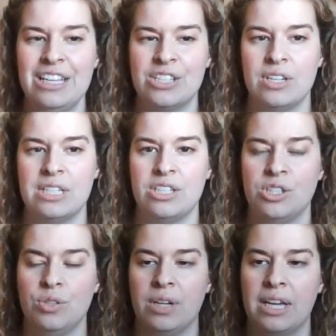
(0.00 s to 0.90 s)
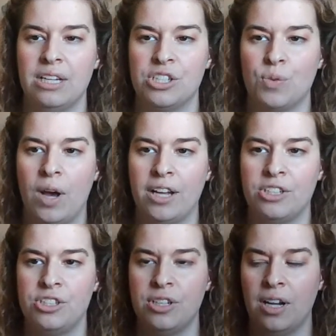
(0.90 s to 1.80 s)
So I did do a gauge
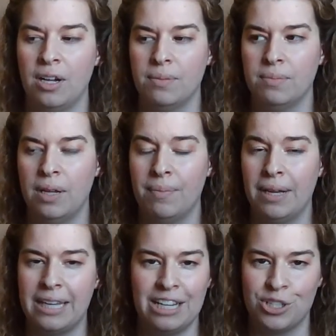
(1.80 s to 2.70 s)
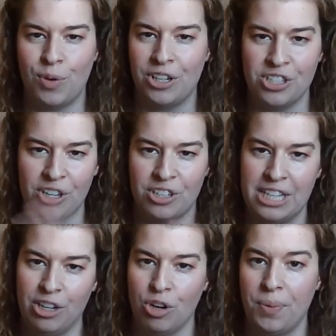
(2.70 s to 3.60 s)
swatch, and my gauge swatches are
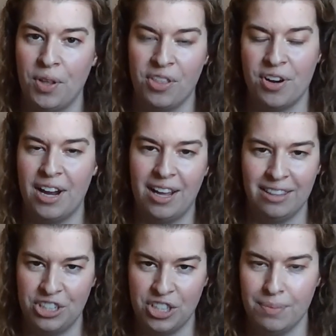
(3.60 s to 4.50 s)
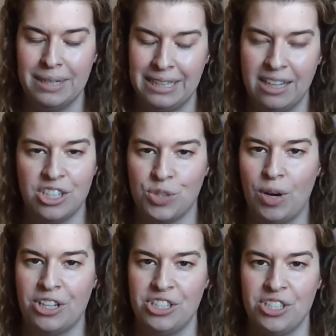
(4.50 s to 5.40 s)
terrible. They're not legitimate gauge
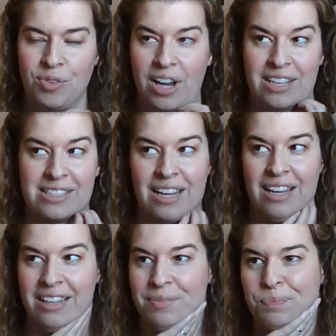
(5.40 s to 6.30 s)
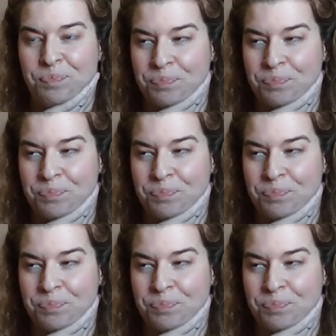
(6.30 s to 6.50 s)
swatches, you guys. I